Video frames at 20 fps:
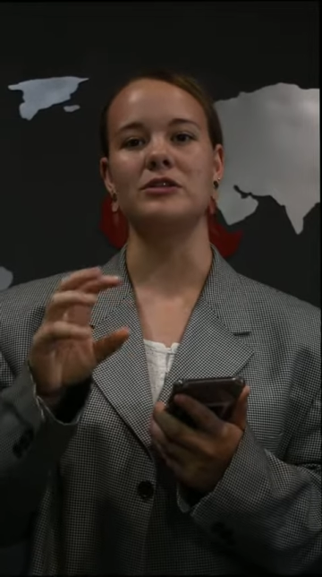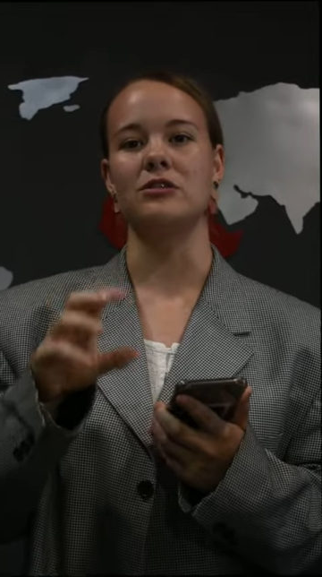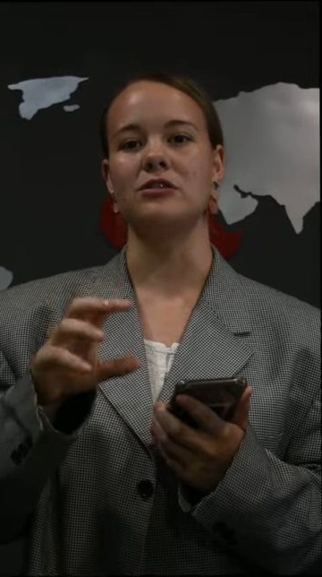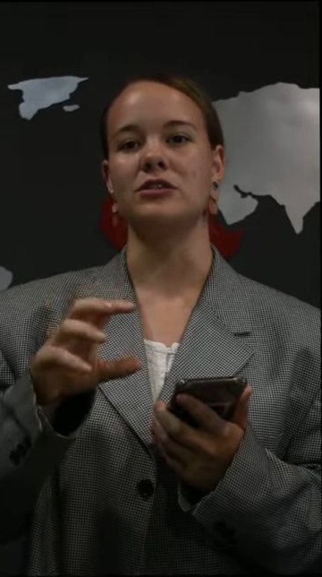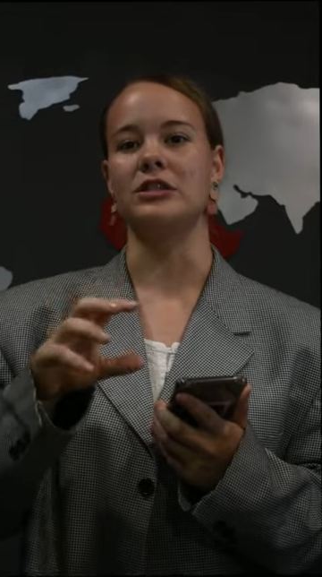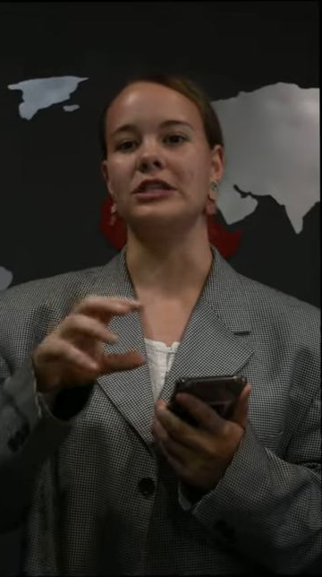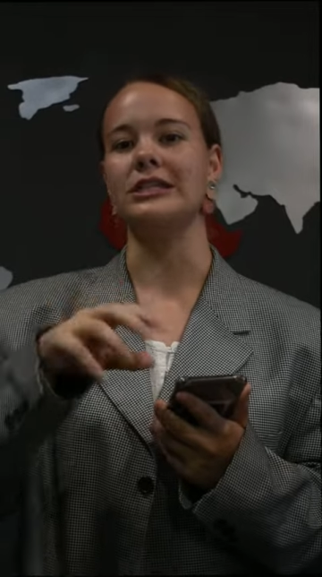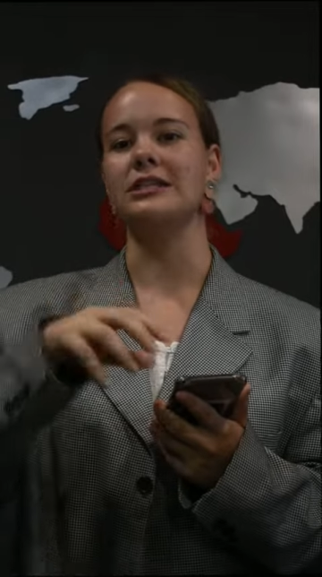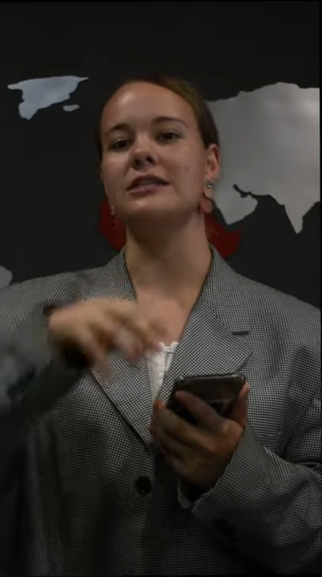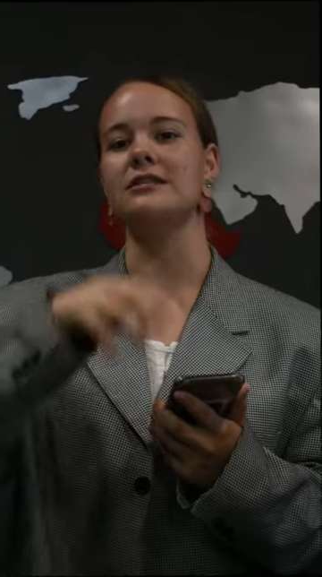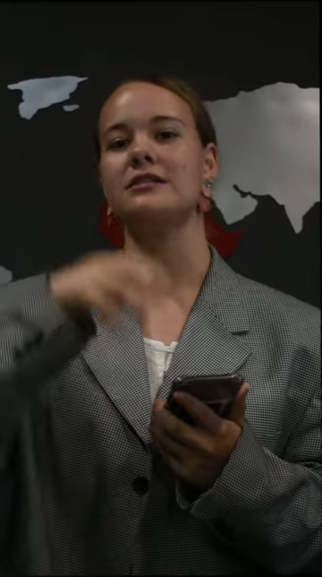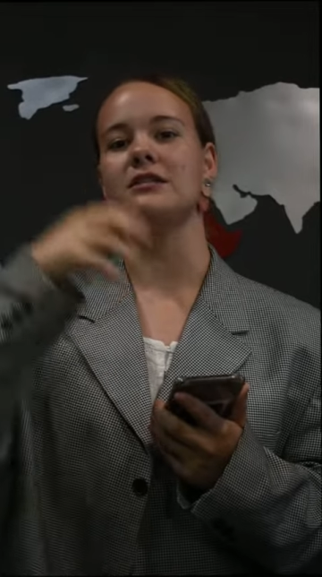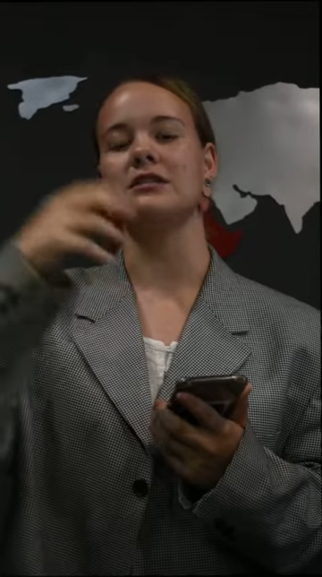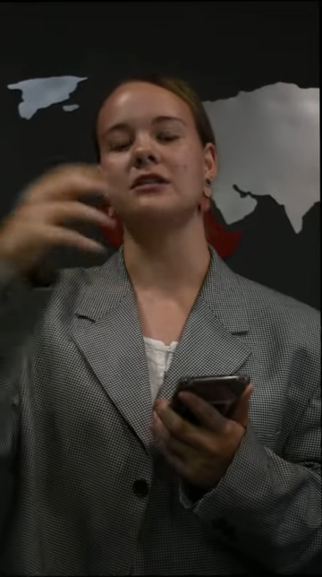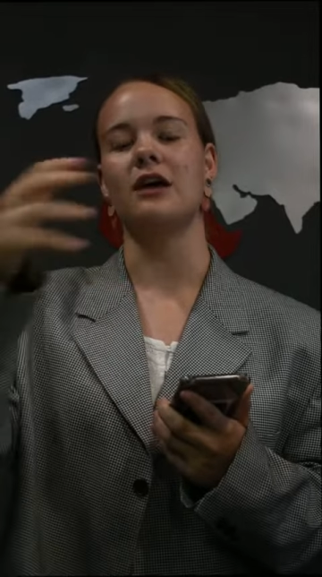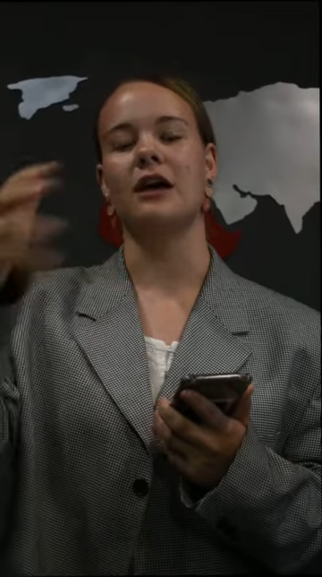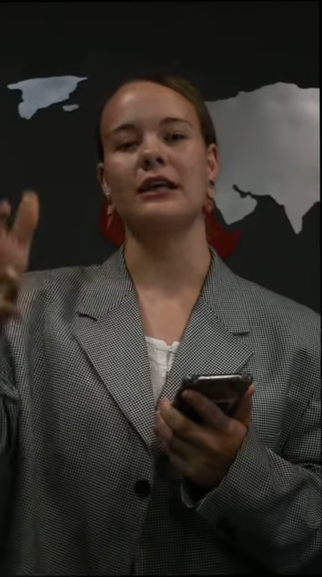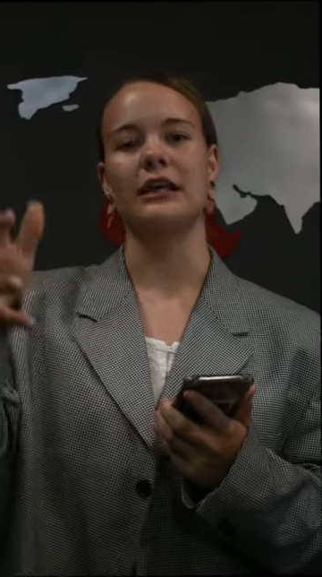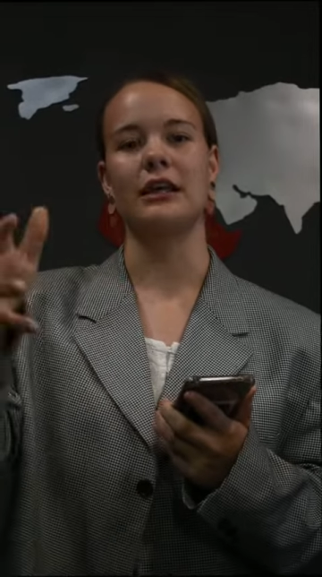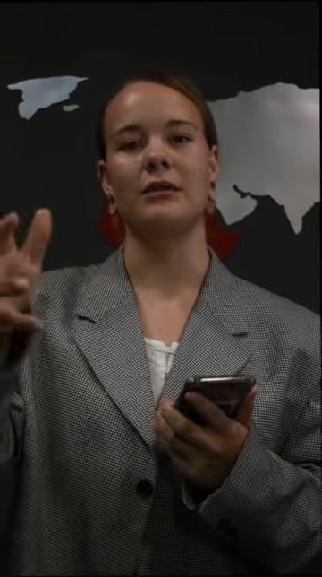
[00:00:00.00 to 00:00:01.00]
so Jesus is
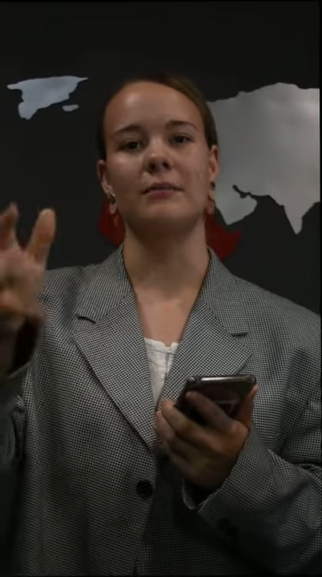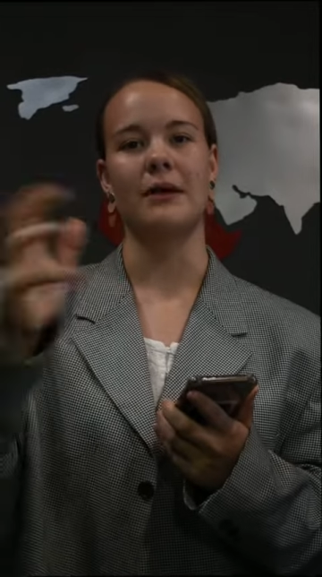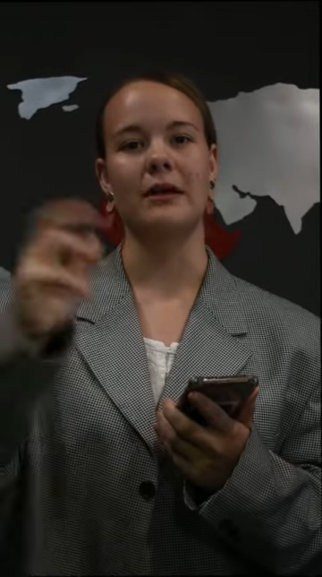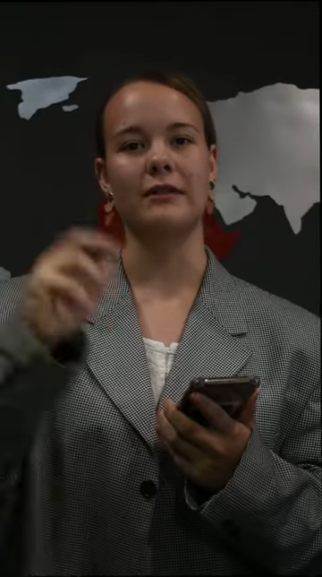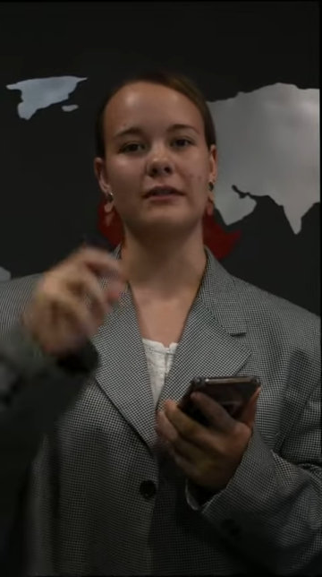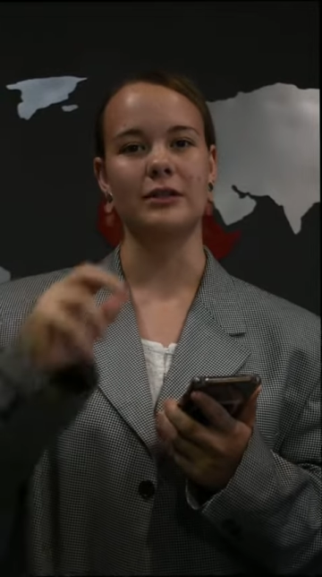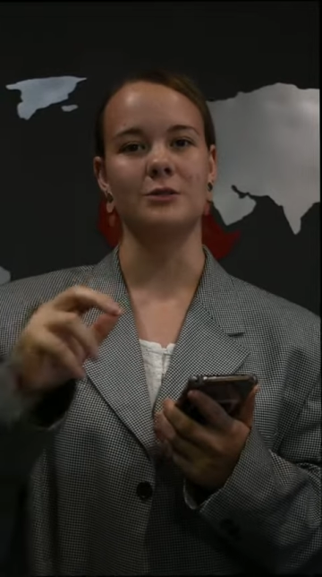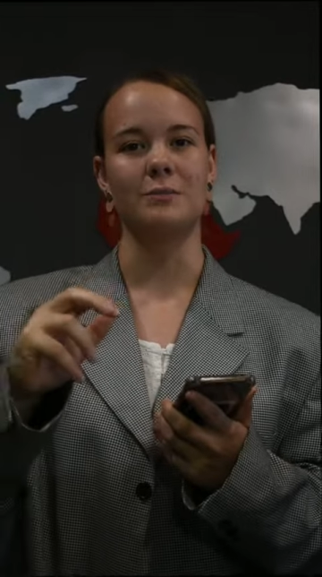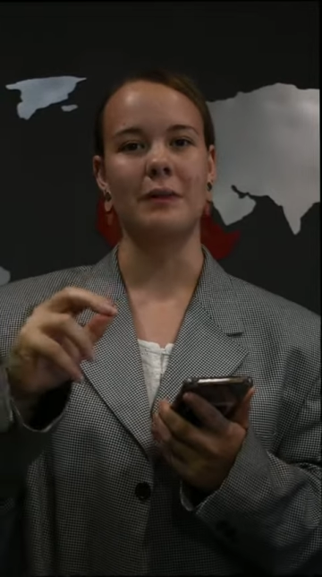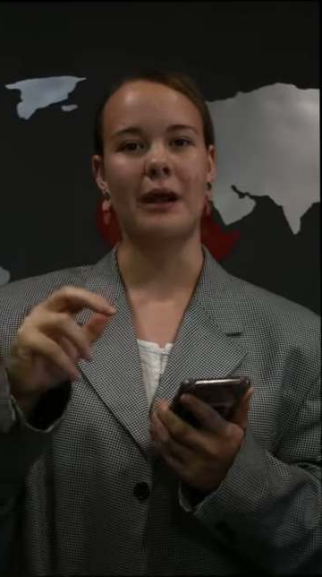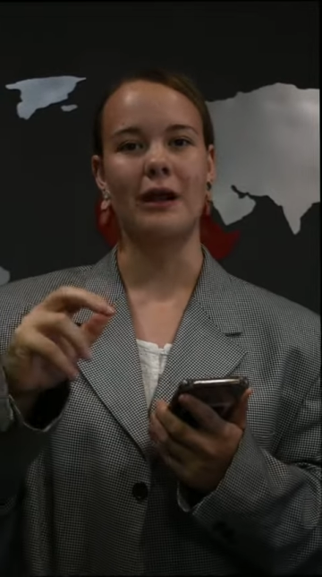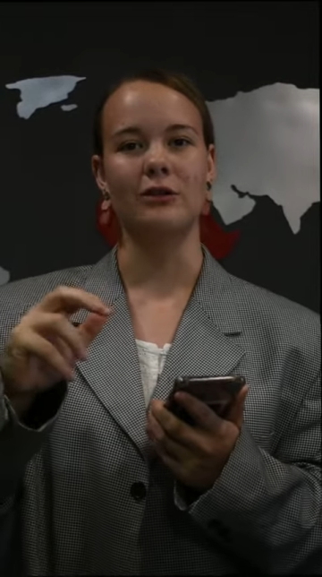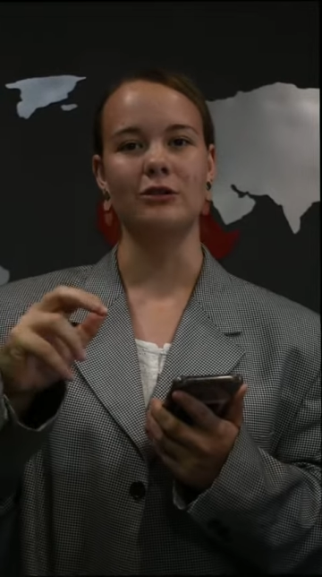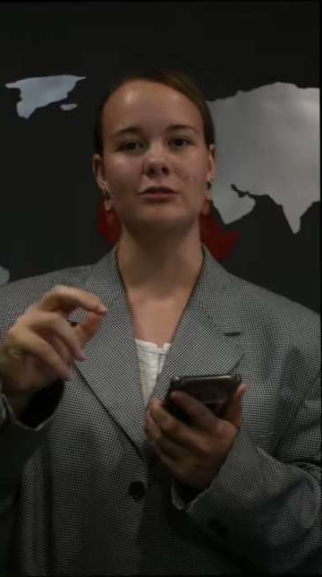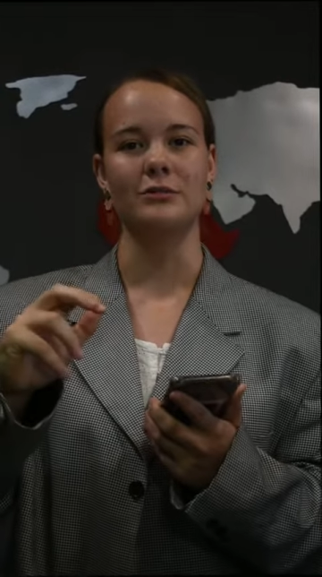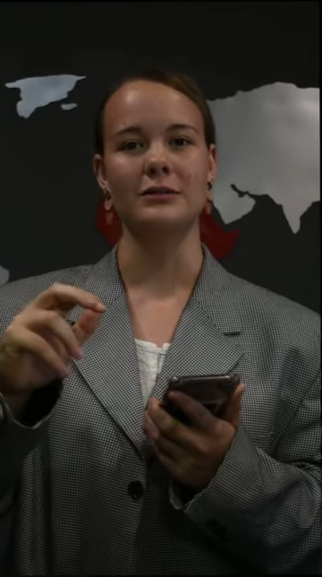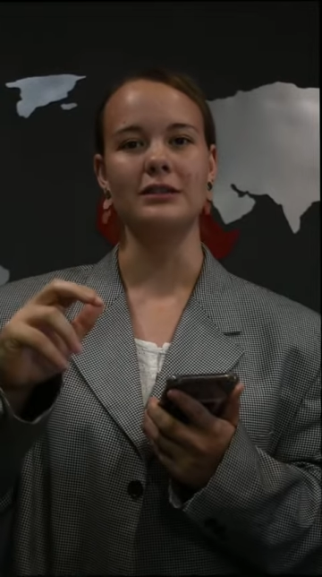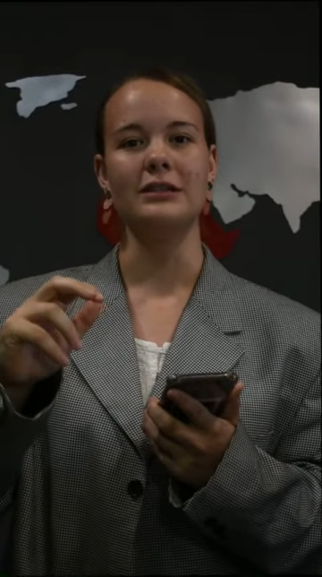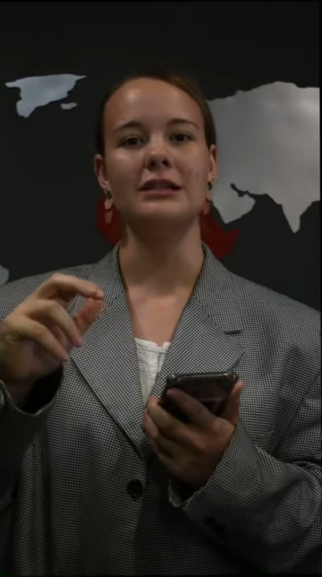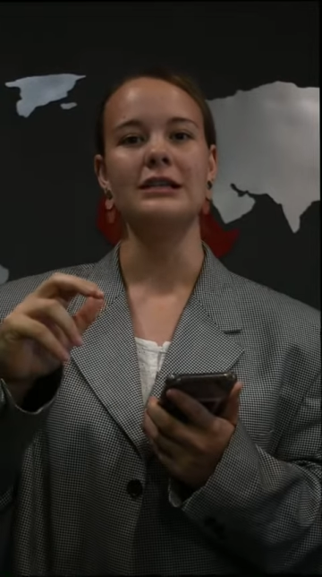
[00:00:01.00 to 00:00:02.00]
talking about this
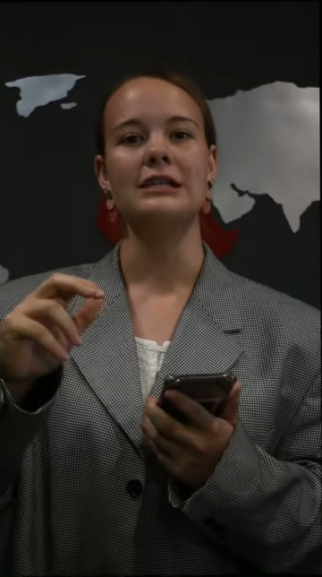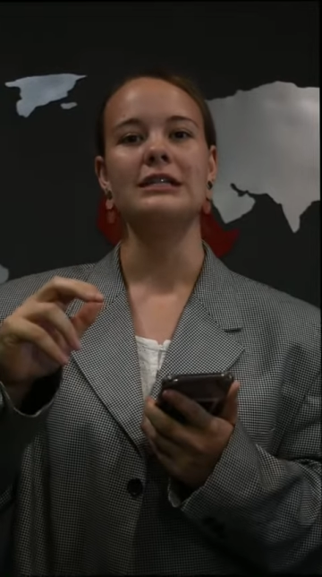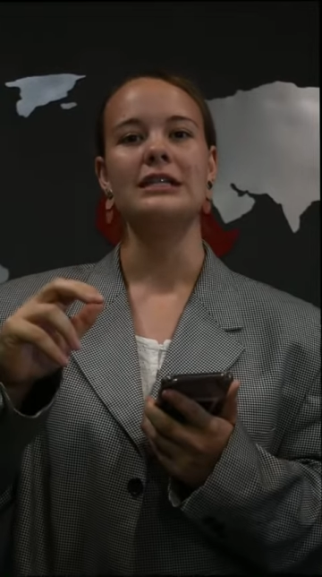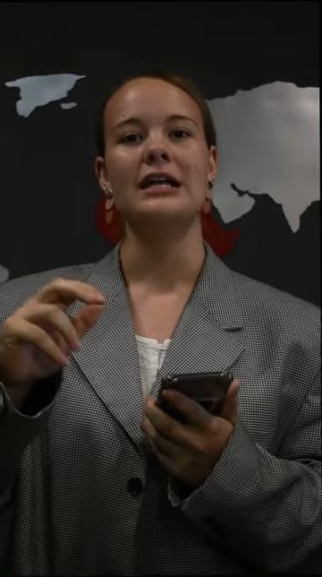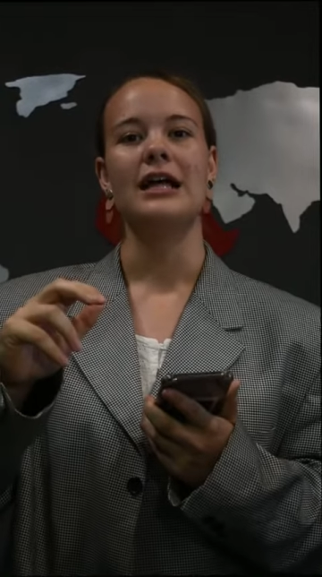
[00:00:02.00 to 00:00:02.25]
parable